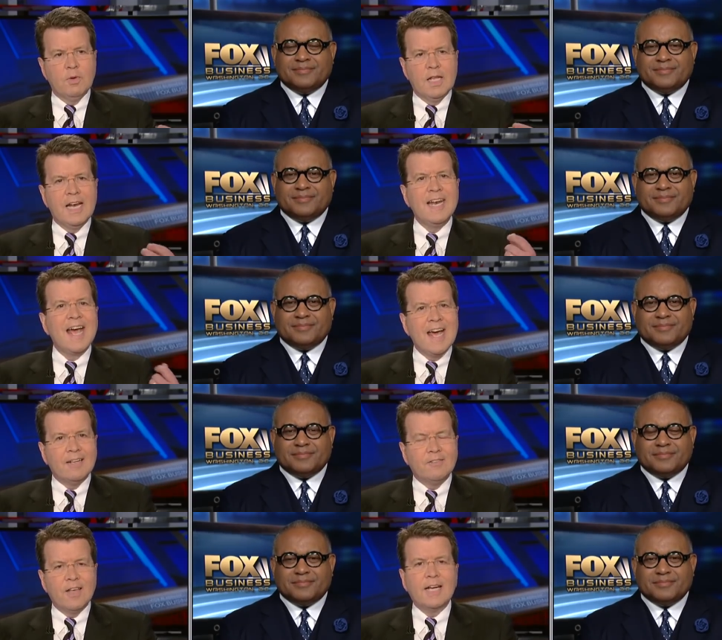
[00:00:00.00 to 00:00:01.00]
Speaker 1: within a
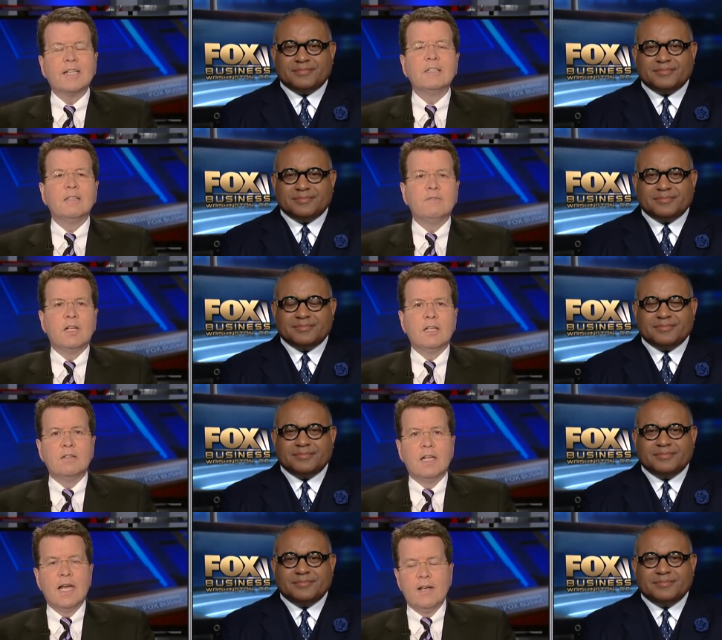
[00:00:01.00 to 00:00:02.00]
nanosecond of the,
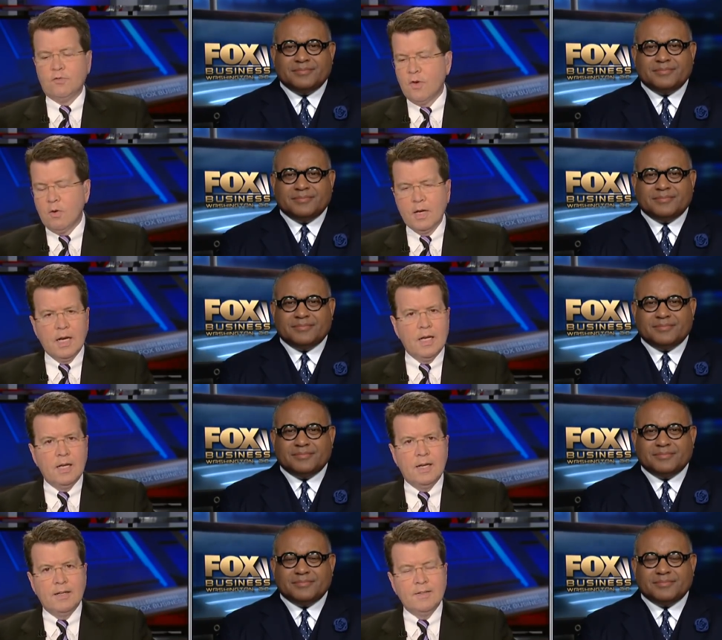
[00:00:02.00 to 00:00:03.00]
the last voting, uh,
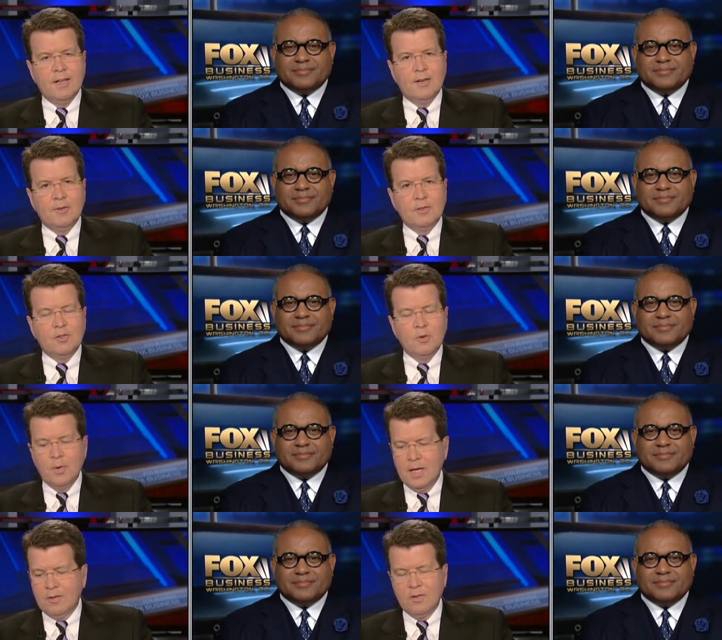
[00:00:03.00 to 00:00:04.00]
uh, you know, in two
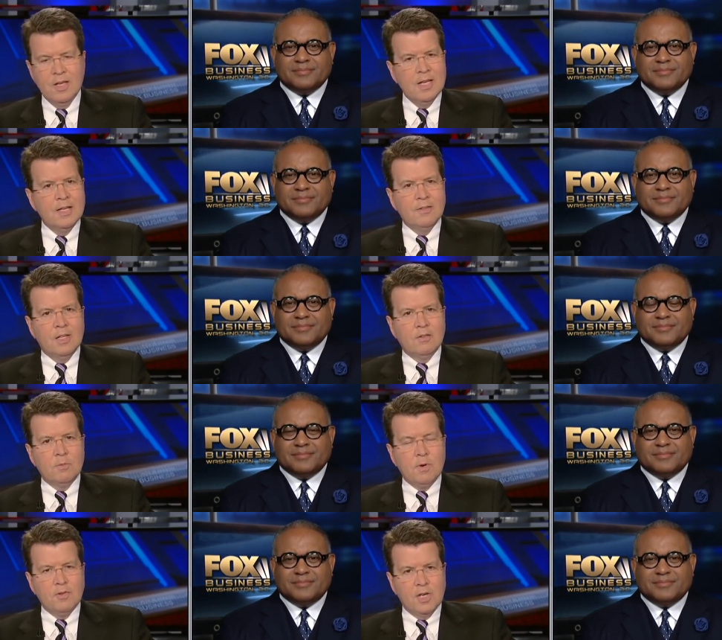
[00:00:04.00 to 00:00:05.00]
weeks, the,
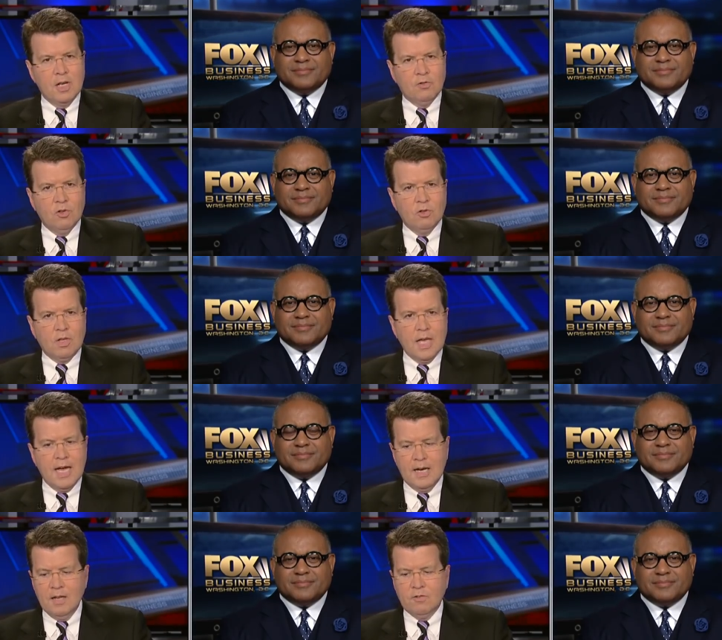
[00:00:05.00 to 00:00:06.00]
the presidential
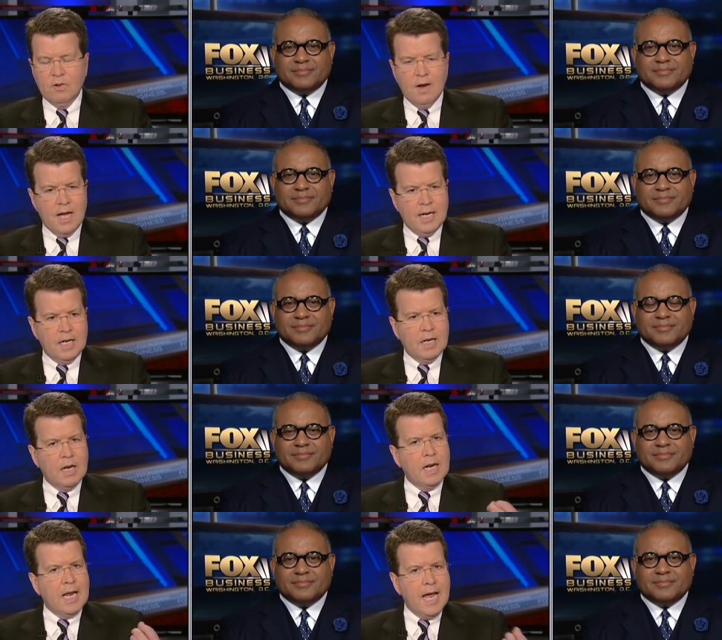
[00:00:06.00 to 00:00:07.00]
candidates are on, and,
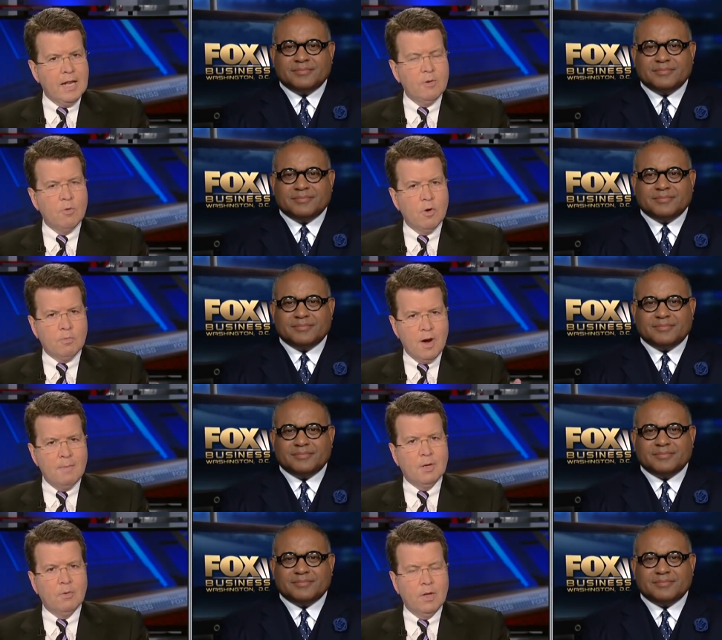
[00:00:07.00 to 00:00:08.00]
and a lot of the more
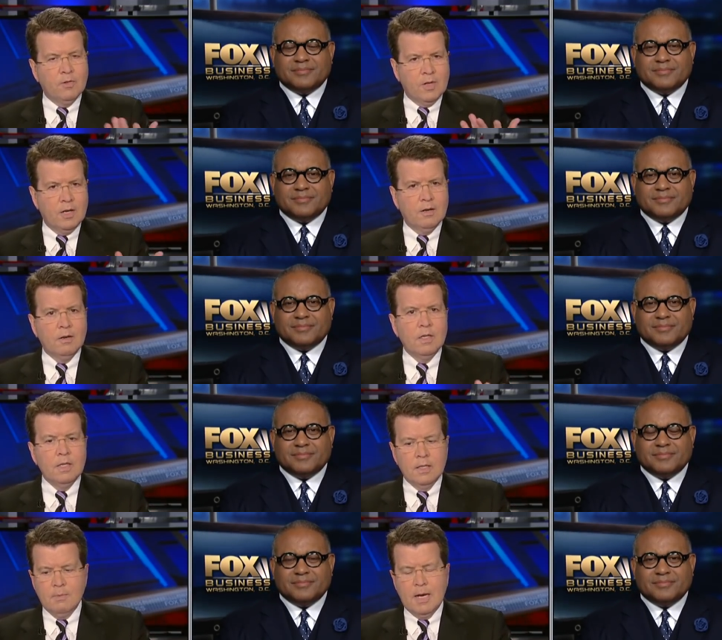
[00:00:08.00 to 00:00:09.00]
prominent ones, Senator
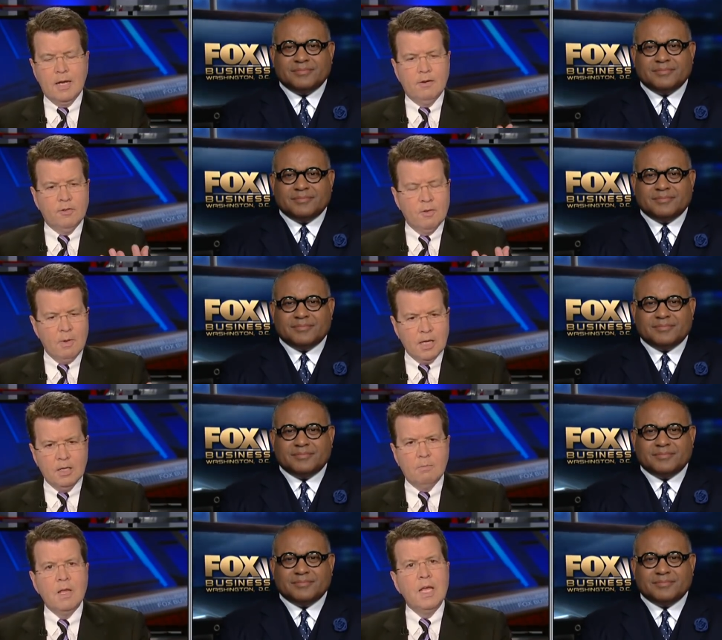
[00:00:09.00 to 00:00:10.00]
Kamala Harris among
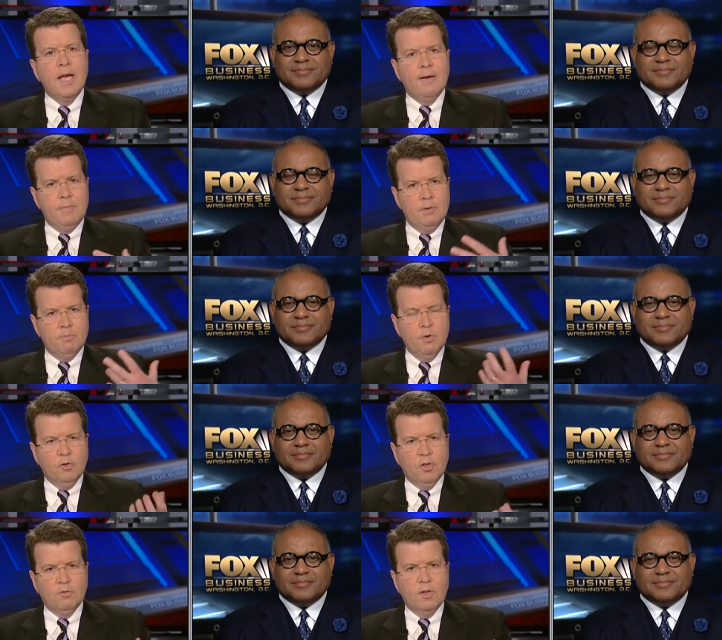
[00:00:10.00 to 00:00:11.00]
them, have been
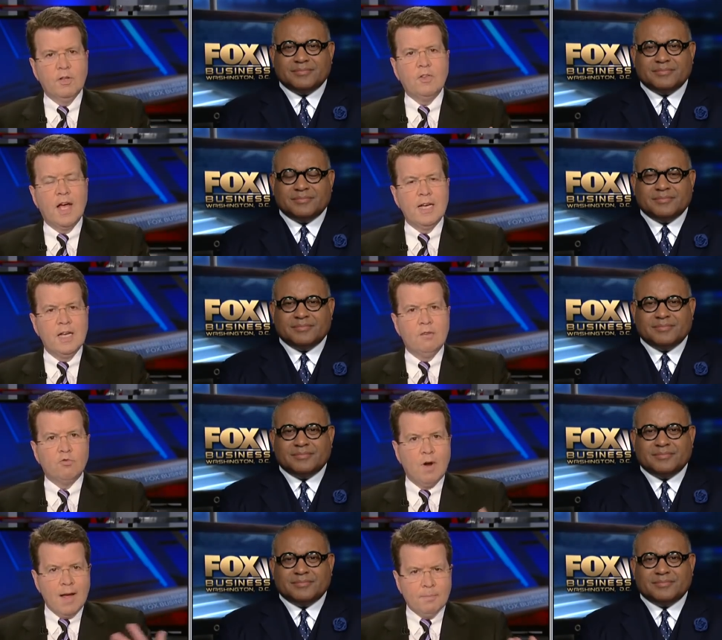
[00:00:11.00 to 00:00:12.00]
pushing for this idea of
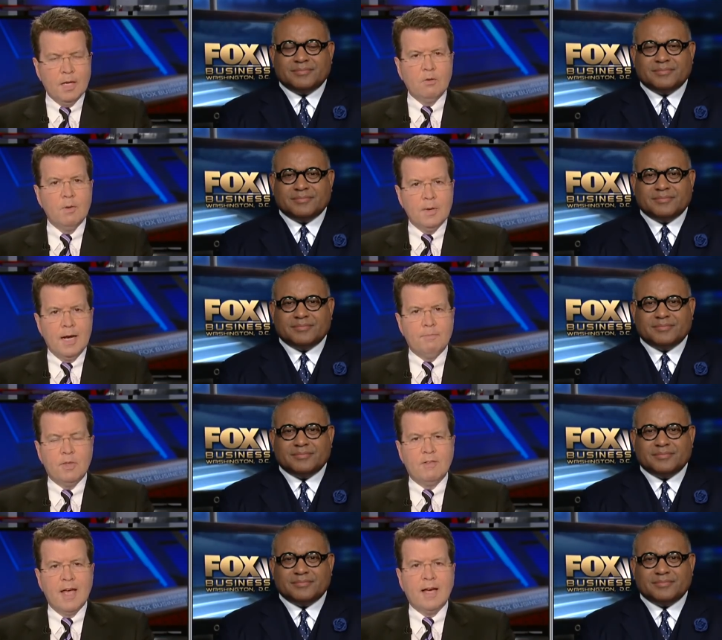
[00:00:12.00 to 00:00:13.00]
dropping, ripping
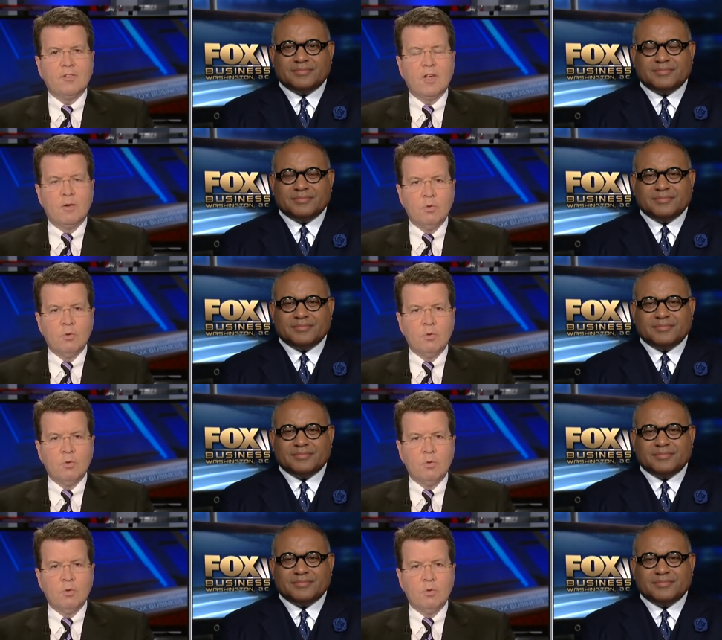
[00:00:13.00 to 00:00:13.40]
up the tax cut